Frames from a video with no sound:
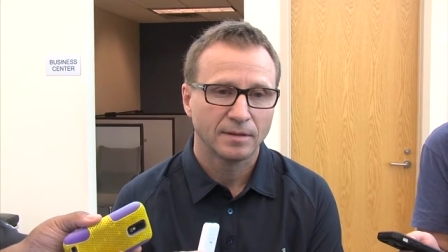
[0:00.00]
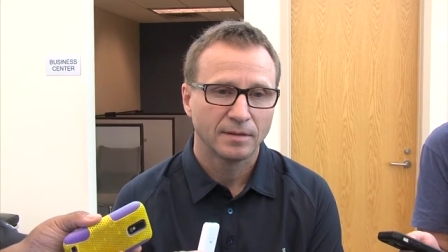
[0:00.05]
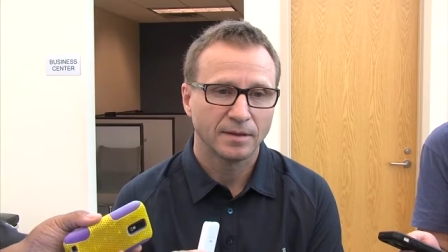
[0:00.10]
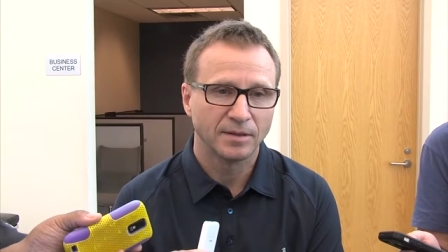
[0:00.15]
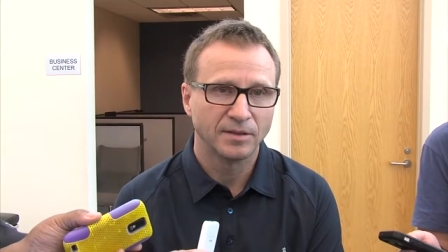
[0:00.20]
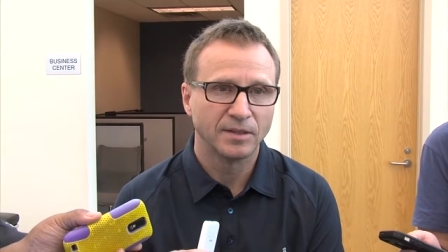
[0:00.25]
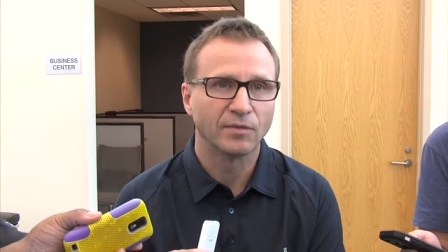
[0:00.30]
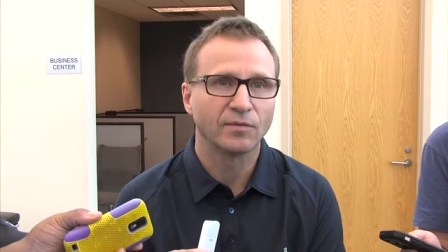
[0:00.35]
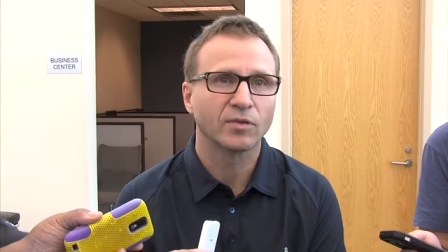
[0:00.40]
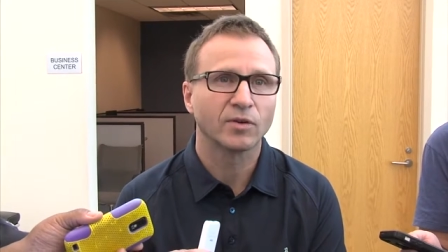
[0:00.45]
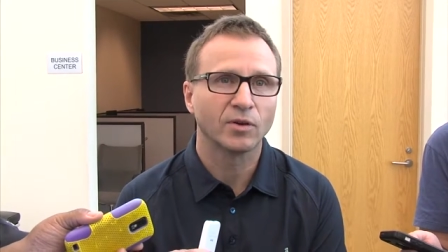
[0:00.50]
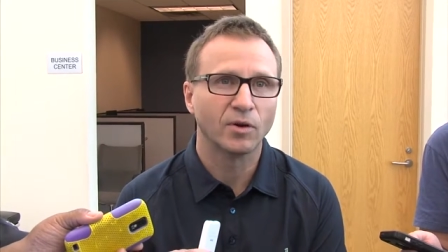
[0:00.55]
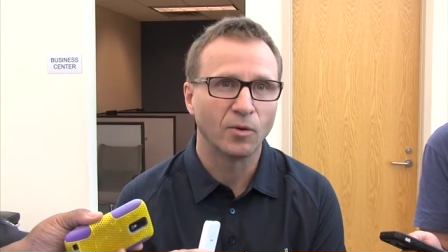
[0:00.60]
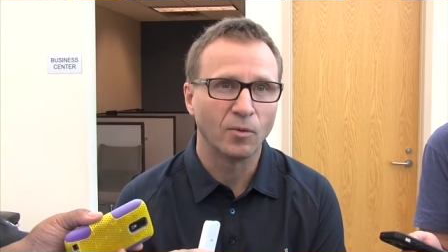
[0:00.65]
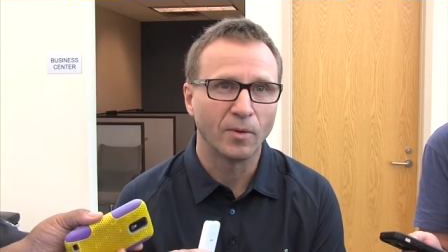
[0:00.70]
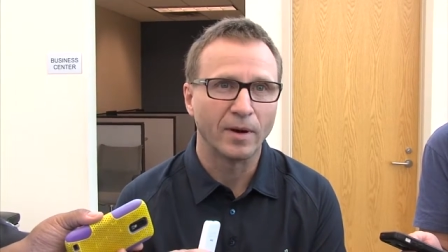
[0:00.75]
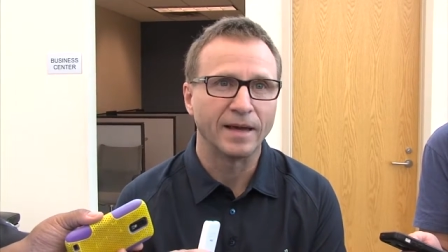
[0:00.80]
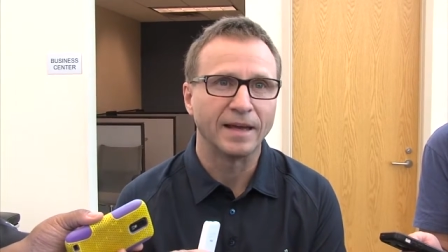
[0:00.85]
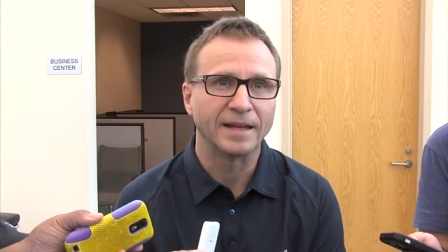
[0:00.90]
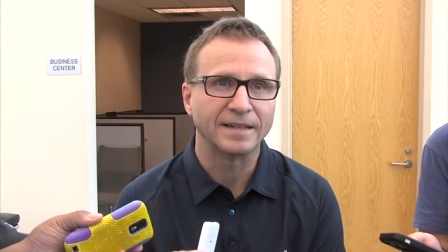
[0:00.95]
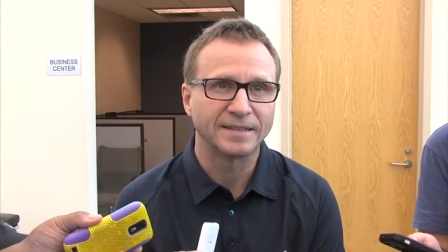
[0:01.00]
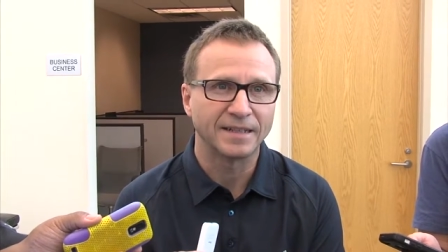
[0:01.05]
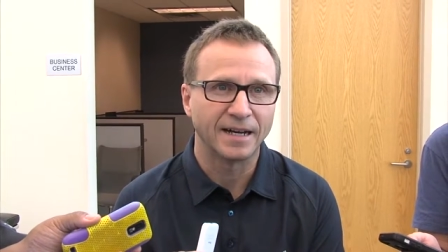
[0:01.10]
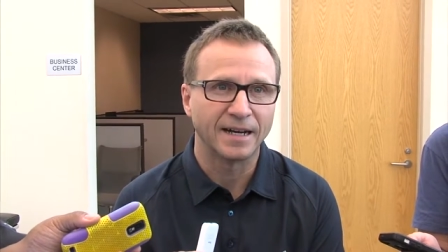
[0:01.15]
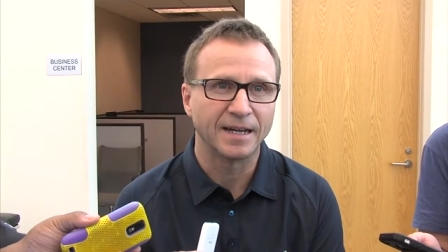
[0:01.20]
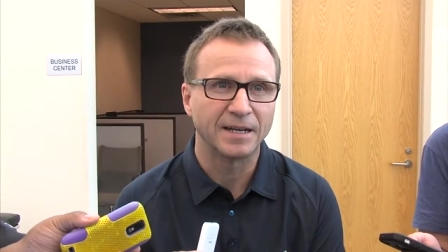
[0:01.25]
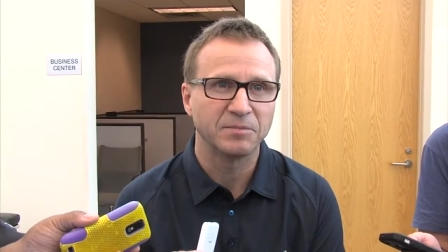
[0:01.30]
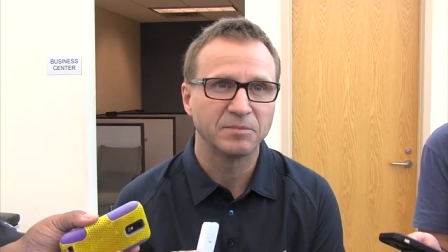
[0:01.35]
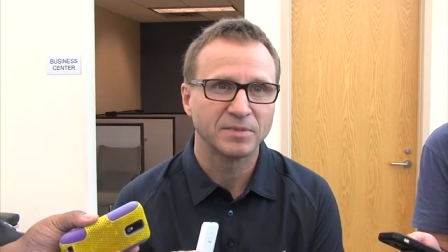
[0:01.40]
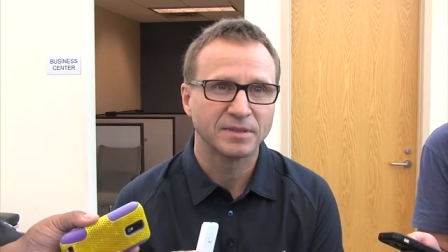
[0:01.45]
the difficult way at
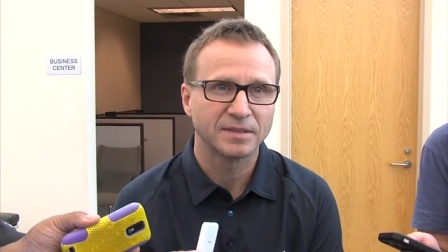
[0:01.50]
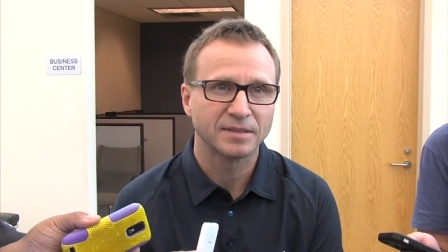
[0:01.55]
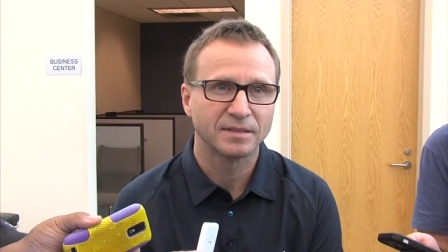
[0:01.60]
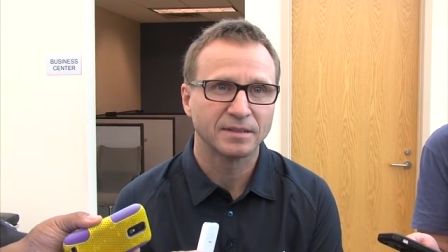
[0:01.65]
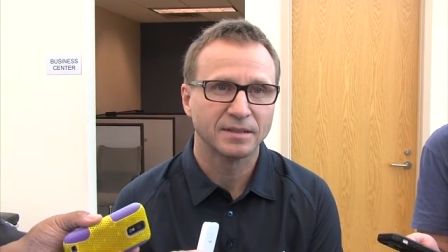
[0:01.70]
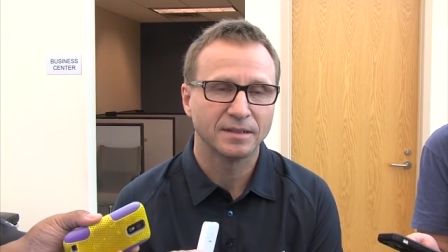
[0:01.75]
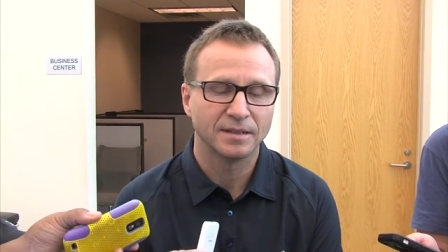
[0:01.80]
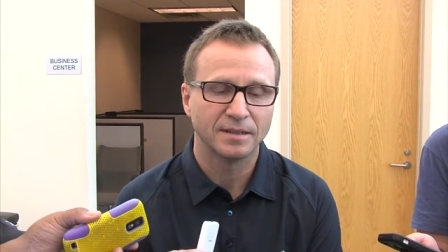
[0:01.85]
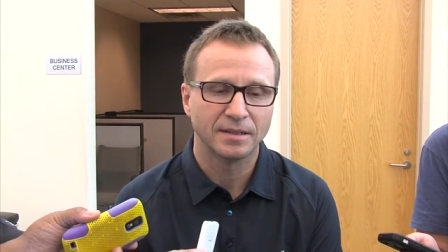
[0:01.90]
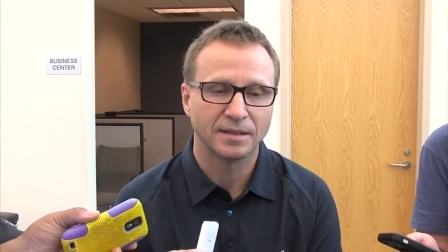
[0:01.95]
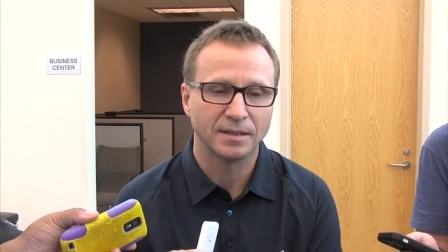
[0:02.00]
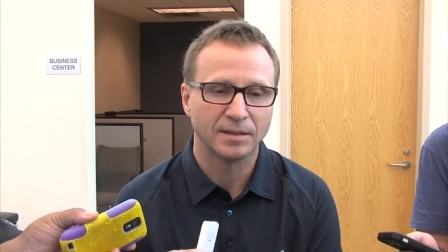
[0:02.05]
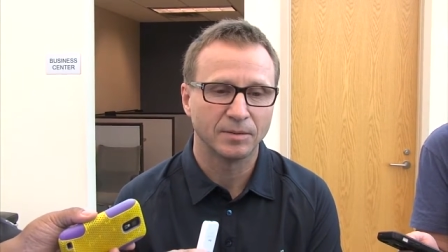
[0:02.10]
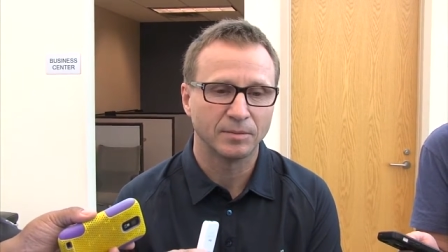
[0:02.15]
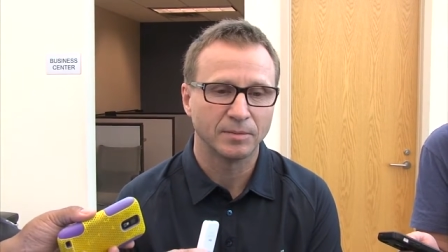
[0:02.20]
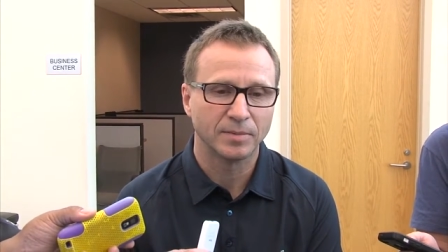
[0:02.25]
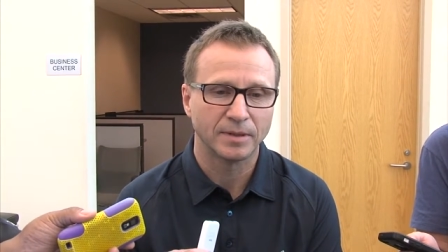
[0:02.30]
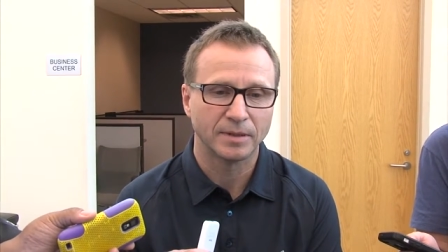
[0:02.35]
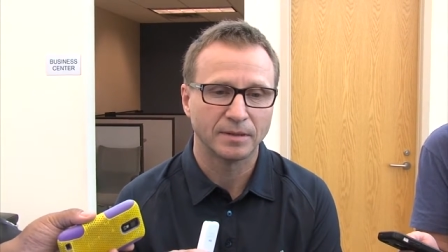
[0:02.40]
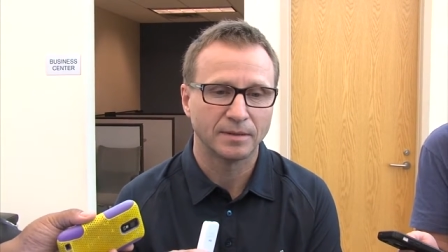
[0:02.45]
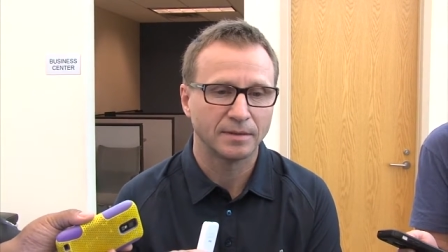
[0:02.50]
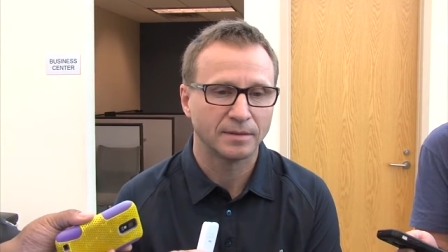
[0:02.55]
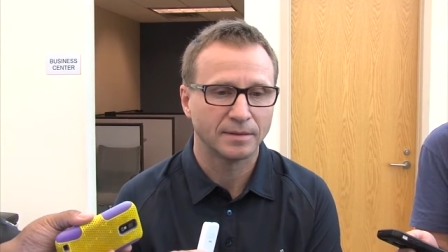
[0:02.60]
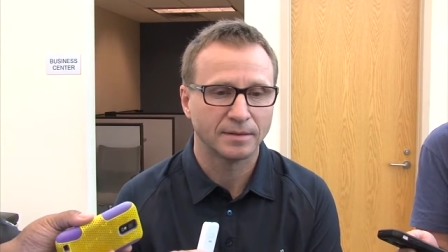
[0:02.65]
times, um, but